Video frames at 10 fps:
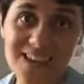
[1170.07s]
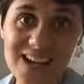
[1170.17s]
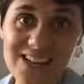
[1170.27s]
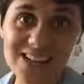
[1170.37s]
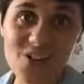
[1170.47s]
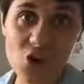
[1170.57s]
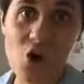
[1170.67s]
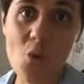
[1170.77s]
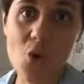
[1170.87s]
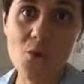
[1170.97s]
That's
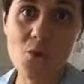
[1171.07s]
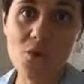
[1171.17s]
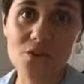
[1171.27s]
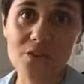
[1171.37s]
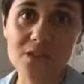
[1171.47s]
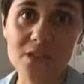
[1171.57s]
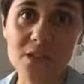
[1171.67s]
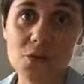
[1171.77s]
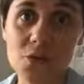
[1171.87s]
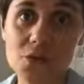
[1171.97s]
not what we want. You
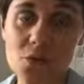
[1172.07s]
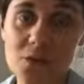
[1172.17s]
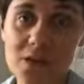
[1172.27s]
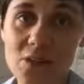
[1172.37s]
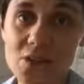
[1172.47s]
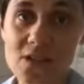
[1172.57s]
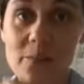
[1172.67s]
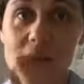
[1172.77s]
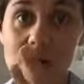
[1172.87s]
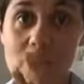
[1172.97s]
know, we don't want it just to
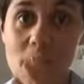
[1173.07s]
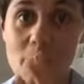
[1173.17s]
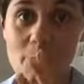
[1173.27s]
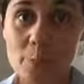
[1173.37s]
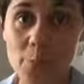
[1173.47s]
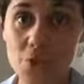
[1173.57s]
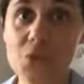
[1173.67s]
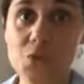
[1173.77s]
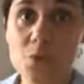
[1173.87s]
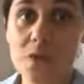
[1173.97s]
become
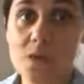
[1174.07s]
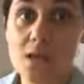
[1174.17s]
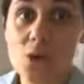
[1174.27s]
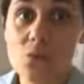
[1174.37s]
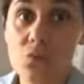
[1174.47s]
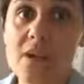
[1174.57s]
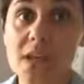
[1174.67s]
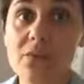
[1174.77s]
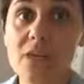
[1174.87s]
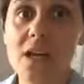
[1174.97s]
mush. We want it to like
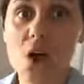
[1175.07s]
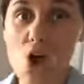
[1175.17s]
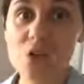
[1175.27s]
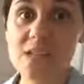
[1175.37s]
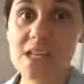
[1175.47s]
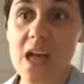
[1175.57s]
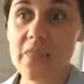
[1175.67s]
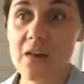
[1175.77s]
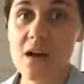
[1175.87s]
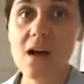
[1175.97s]
really hold
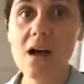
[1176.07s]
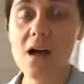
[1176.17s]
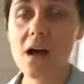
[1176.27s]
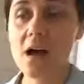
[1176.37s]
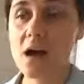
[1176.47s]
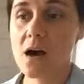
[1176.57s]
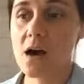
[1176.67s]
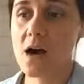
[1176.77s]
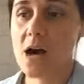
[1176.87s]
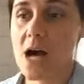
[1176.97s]
together
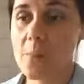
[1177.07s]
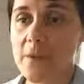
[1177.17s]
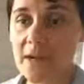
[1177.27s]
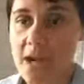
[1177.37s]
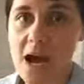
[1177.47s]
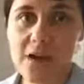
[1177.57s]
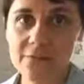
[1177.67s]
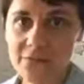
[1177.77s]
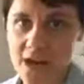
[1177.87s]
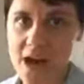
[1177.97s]
and
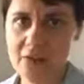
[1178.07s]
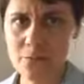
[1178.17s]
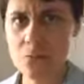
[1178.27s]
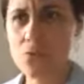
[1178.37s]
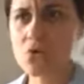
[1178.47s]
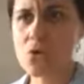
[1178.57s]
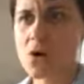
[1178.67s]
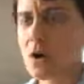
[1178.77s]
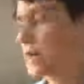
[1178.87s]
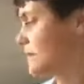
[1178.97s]
have more
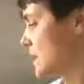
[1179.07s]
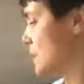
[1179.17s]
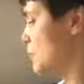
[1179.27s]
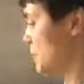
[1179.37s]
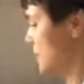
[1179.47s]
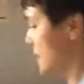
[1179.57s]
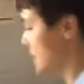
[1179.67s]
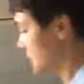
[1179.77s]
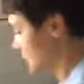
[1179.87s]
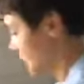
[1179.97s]
kind of like body.